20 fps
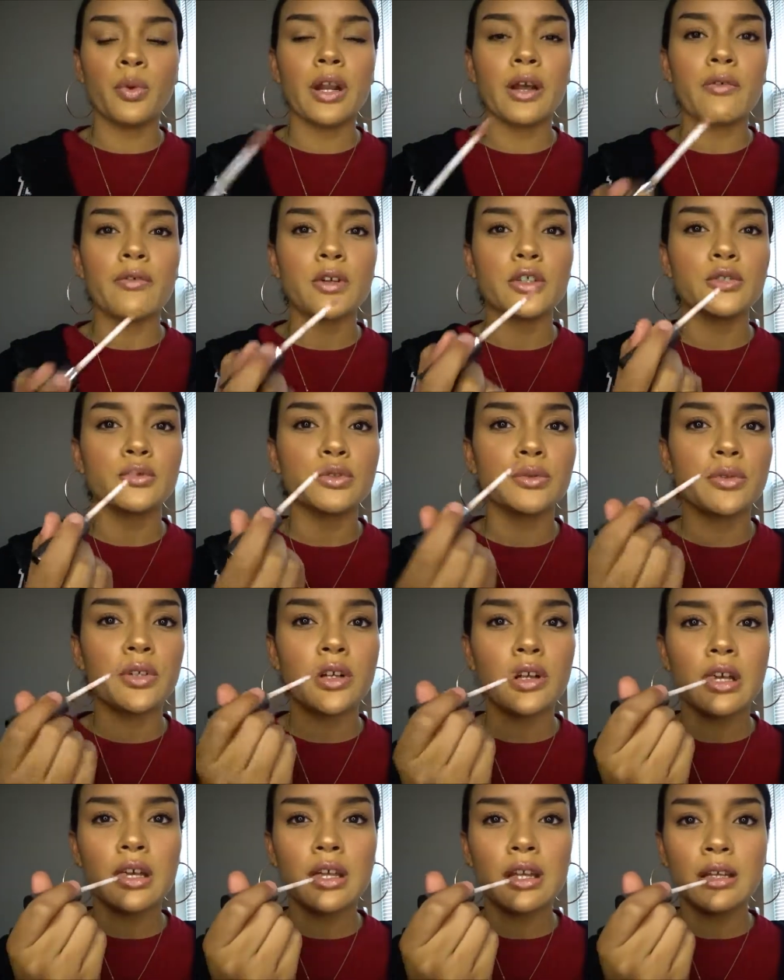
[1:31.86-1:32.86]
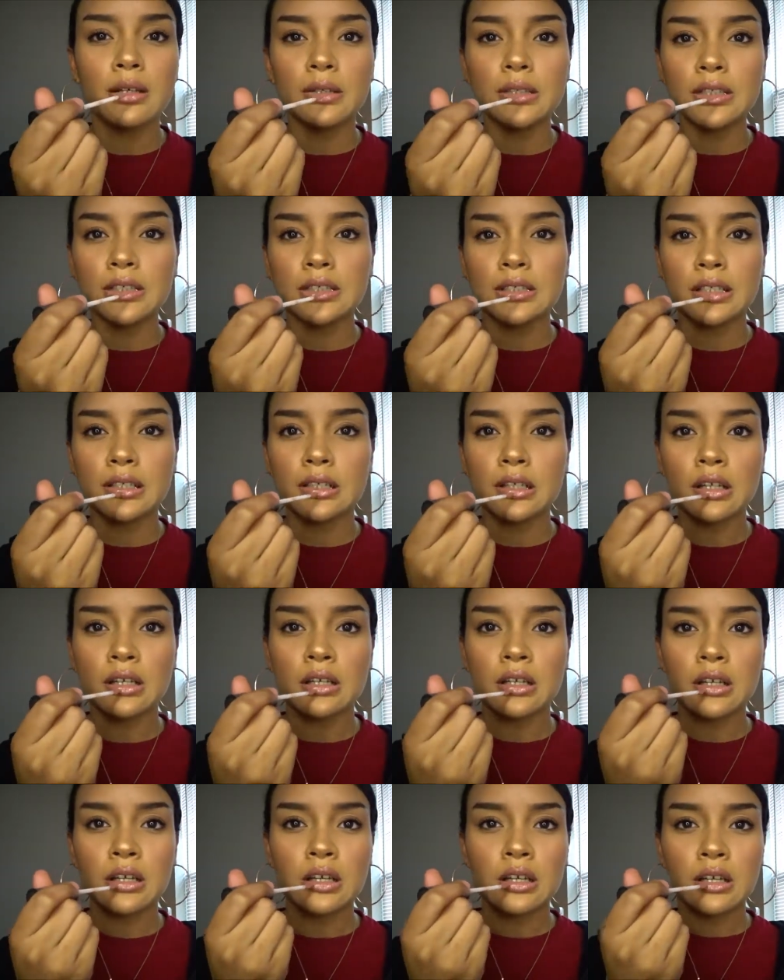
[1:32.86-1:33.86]
when I first was putting on it was just like
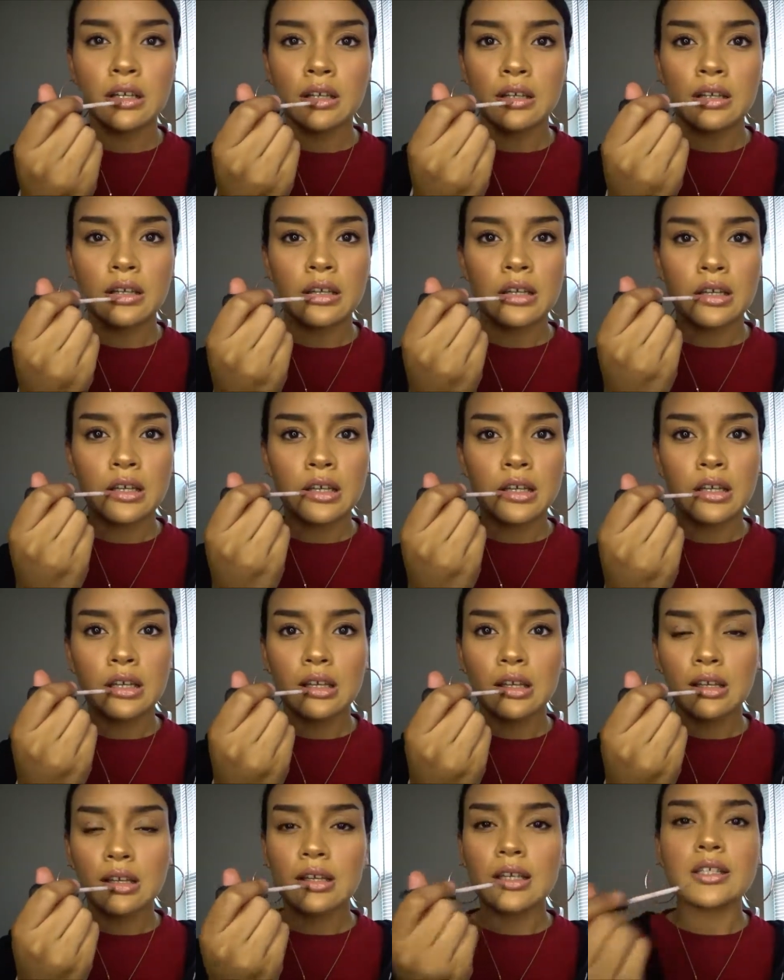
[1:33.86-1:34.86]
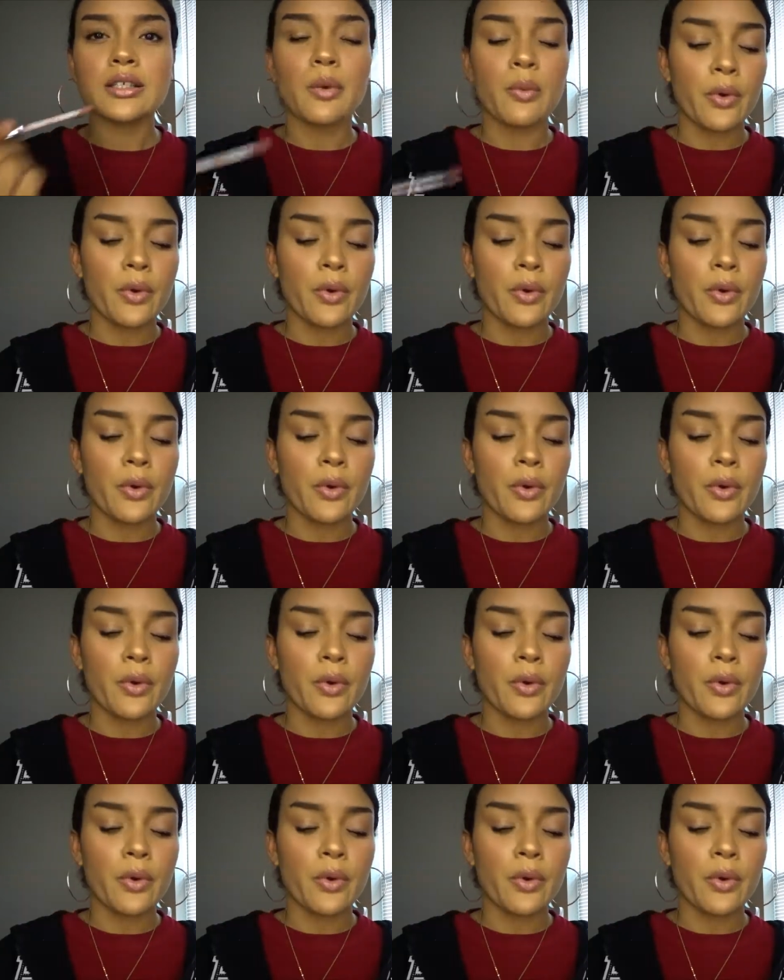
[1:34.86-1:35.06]
it's